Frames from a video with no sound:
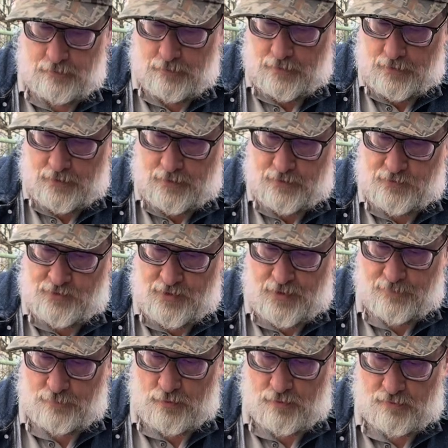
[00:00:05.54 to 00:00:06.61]
a
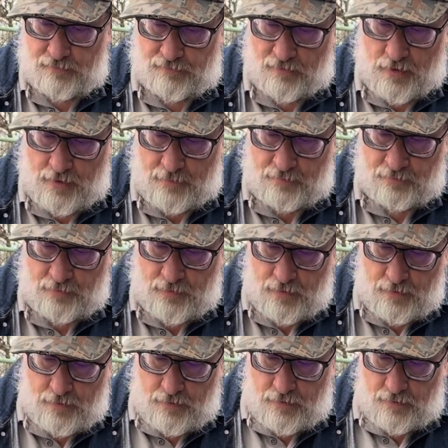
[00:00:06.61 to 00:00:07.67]
sample from
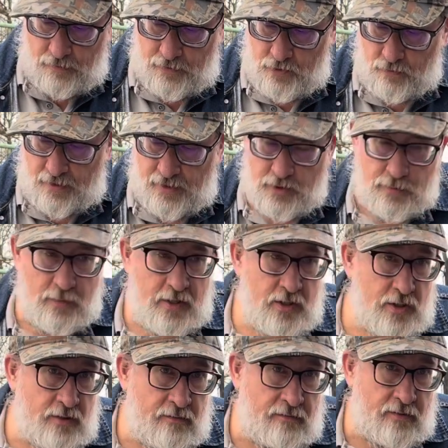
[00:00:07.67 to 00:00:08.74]
the
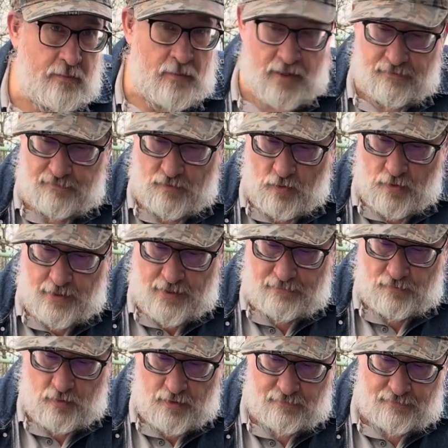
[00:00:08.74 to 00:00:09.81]
transmission from my Ford
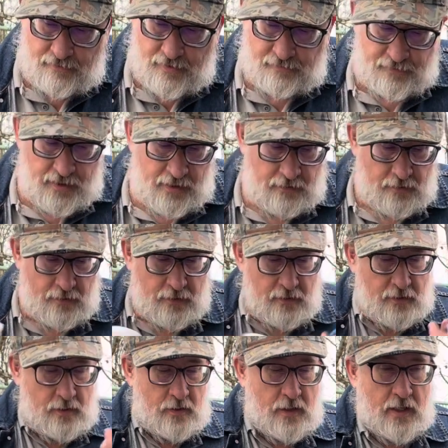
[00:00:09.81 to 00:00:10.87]
F-150.
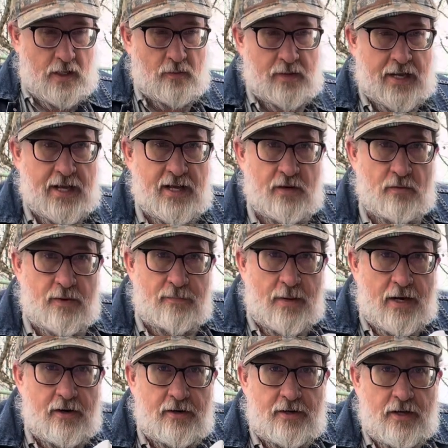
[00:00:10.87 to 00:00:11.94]
We had a
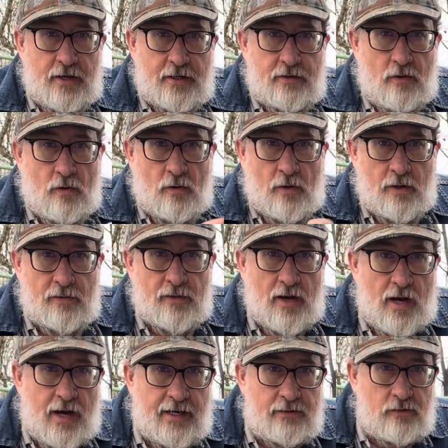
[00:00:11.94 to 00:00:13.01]
repair done on the
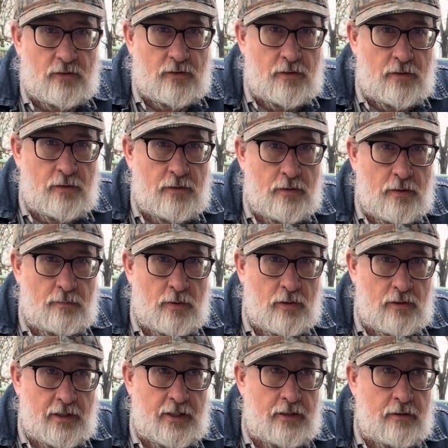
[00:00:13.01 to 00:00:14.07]
idler
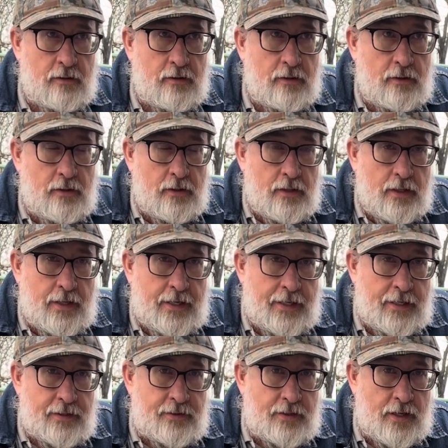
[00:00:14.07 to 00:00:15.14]
pulley,
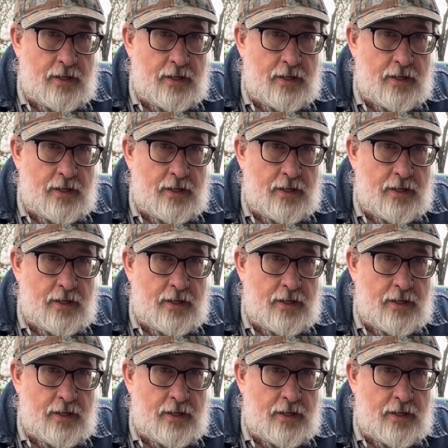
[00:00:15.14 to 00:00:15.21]
and